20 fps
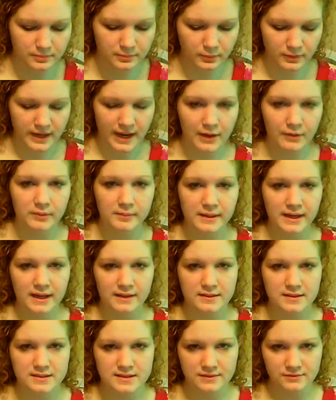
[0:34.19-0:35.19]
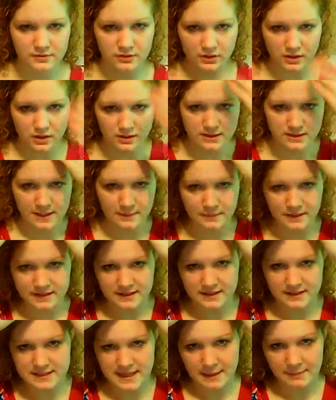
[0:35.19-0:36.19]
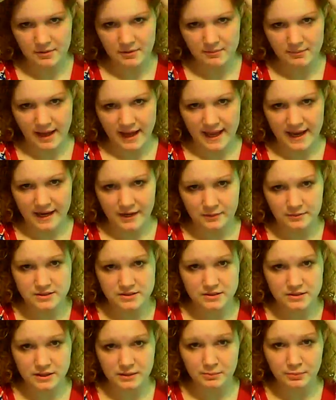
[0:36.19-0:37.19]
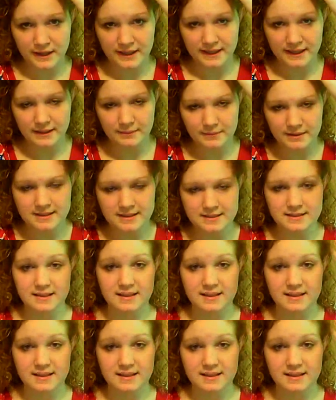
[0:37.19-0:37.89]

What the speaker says: when I would be out in the sun for a long time, like the top of my hair would start breaking because